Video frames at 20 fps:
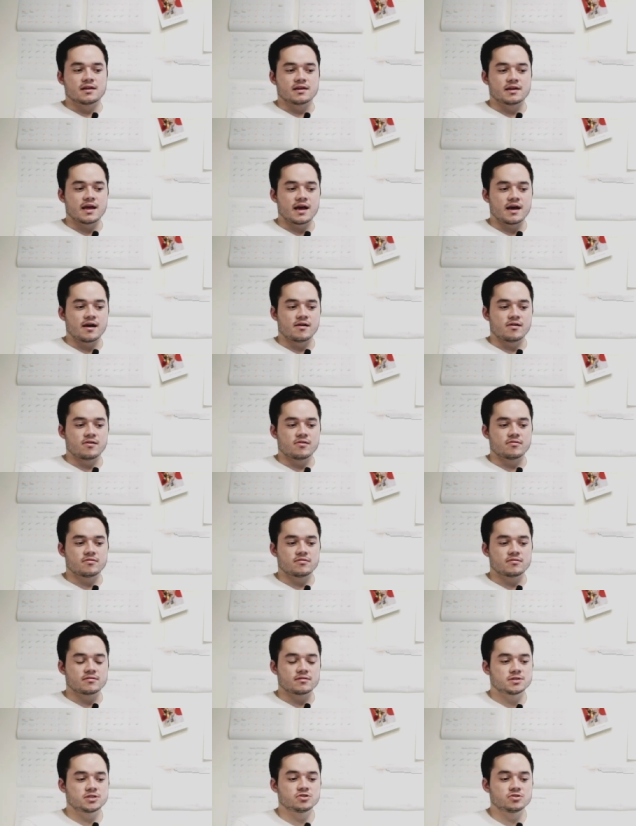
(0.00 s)
Now,
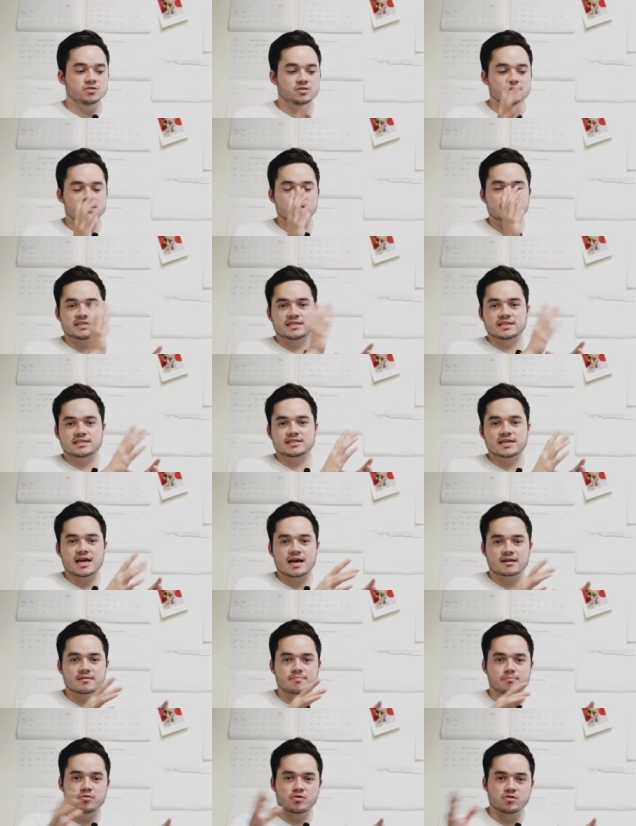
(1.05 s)
due to this
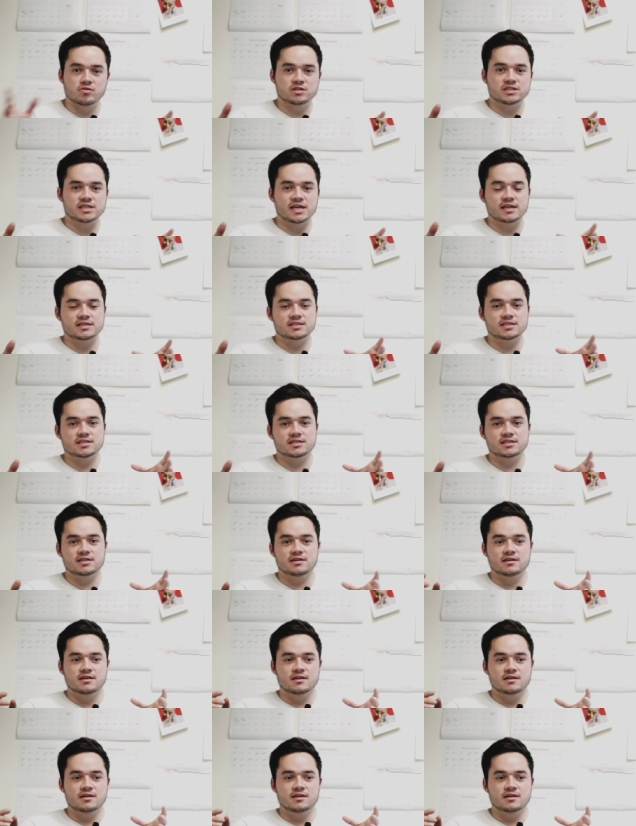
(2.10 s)
exact process